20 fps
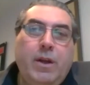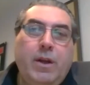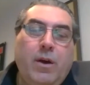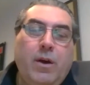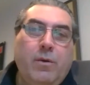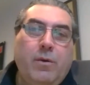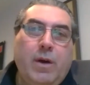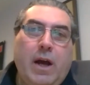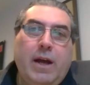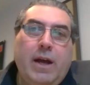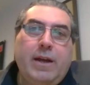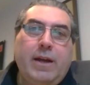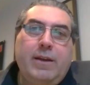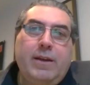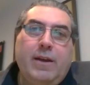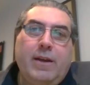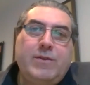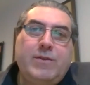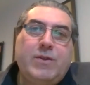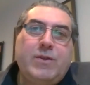
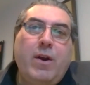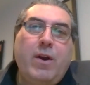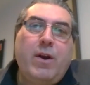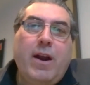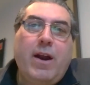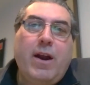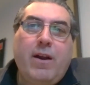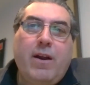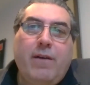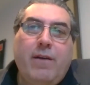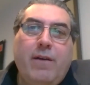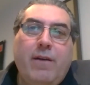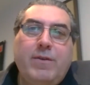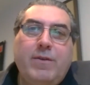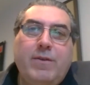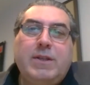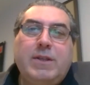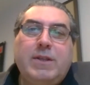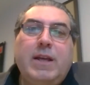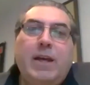I started out
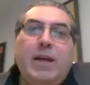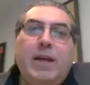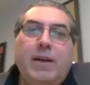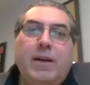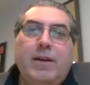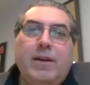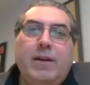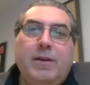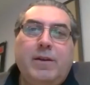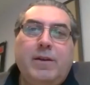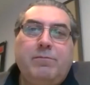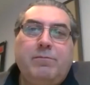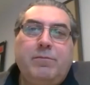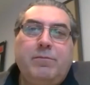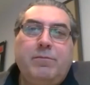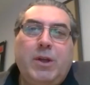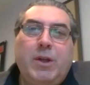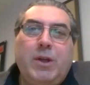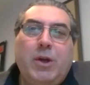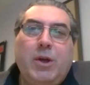obviously,
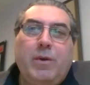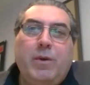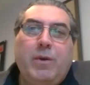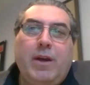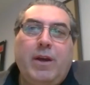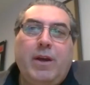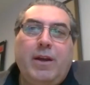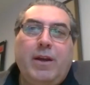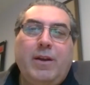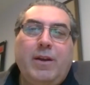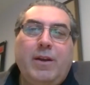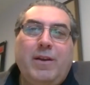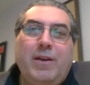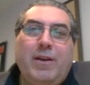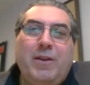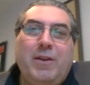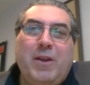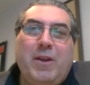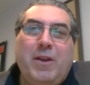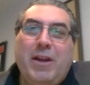
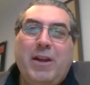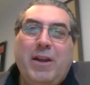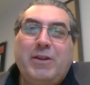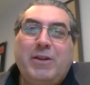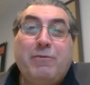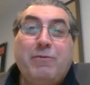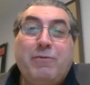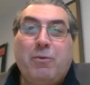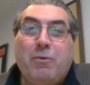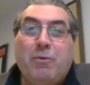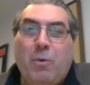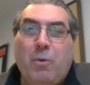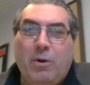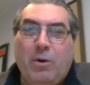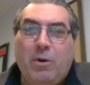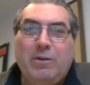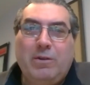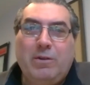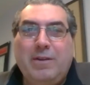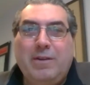in a different
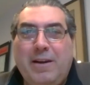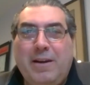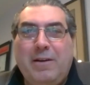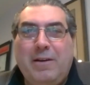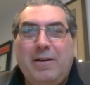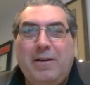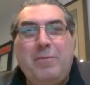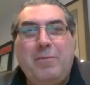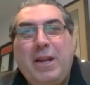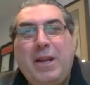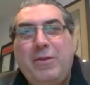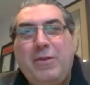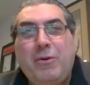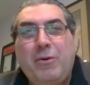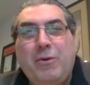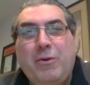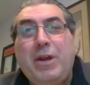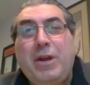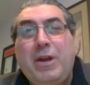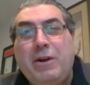world, maybe
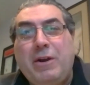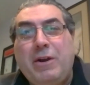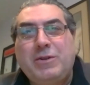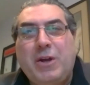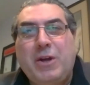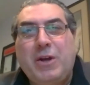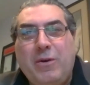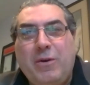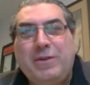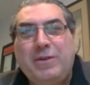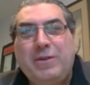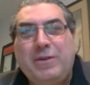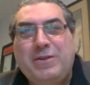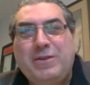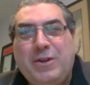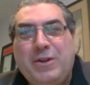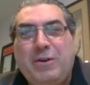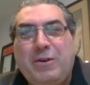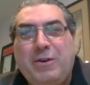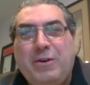30 years ago in the
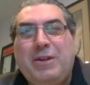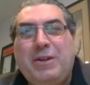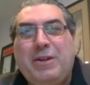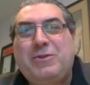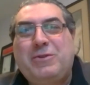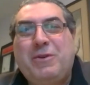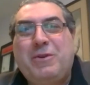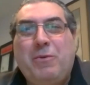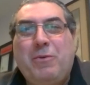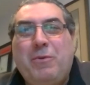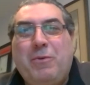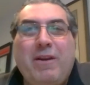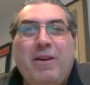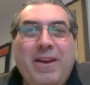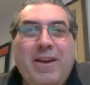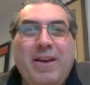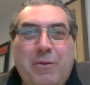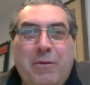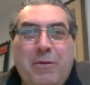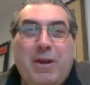security industry where
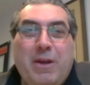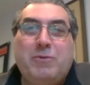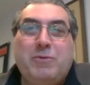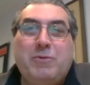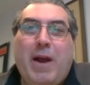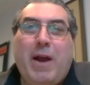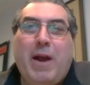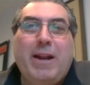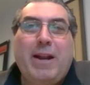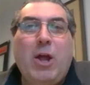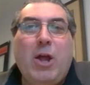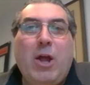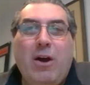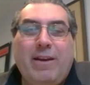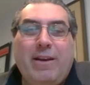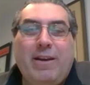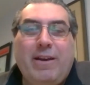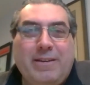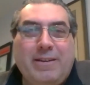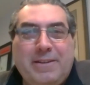things were
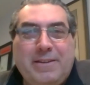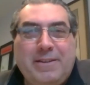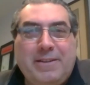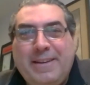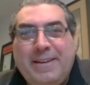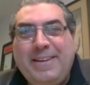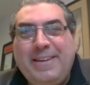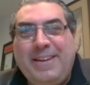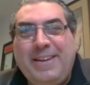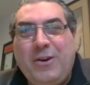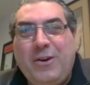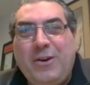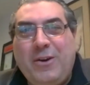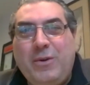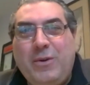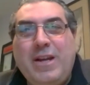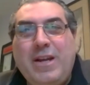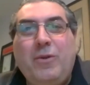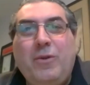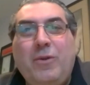analog and, we
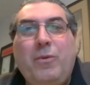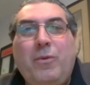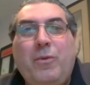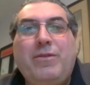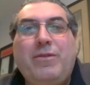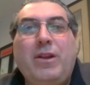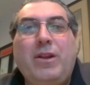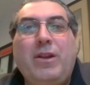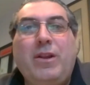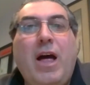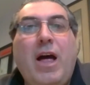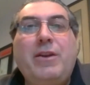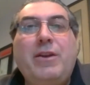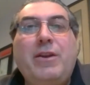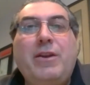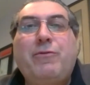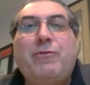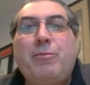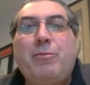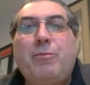dealt with a lot of
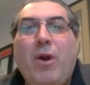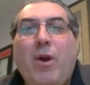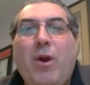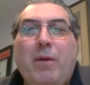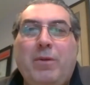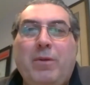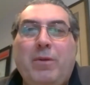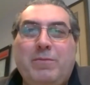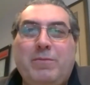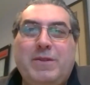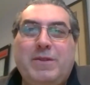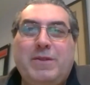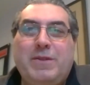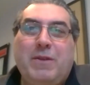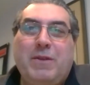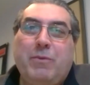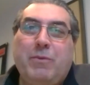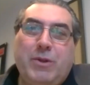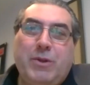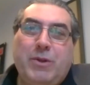different problems than
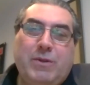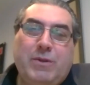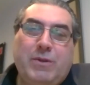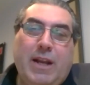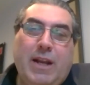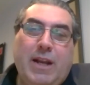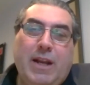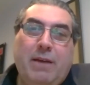we do today,